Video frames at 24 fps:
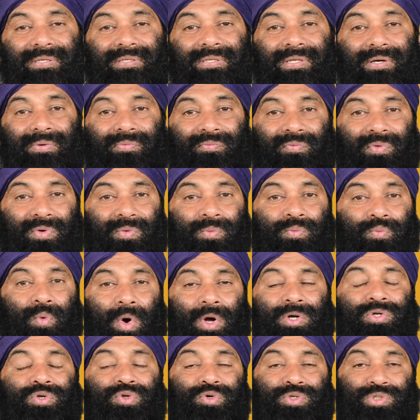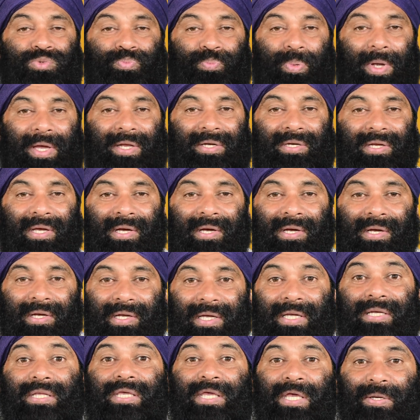what you spend,
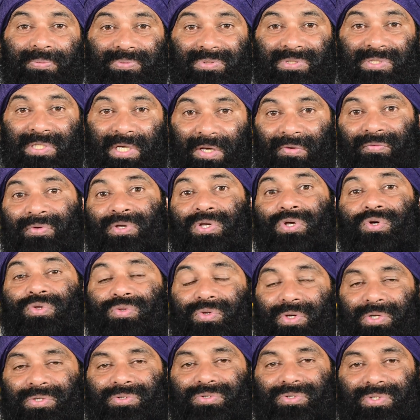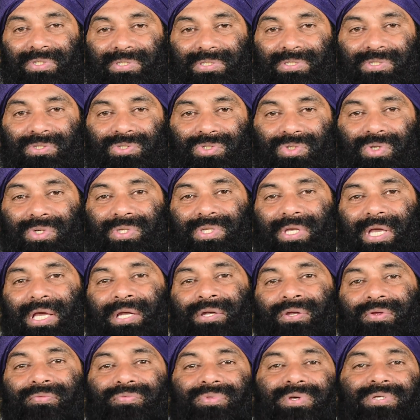it keeps giving you the interest. So at the
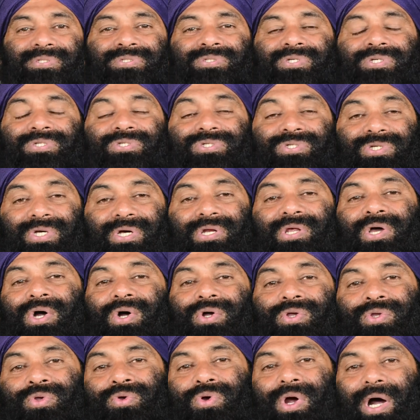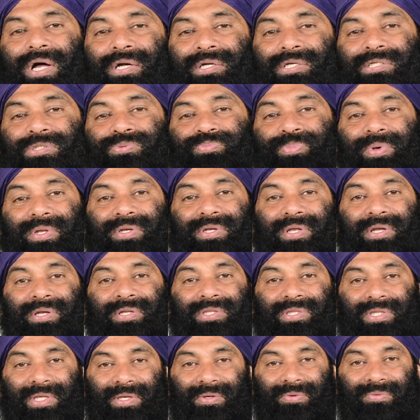end of the sixth year, you hardly spend
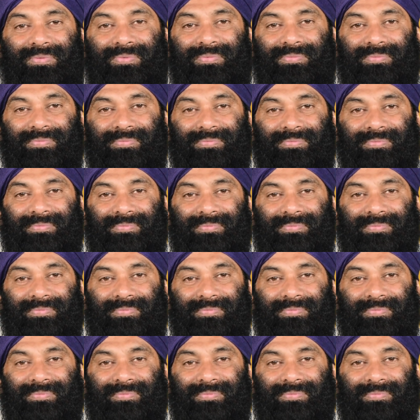anything.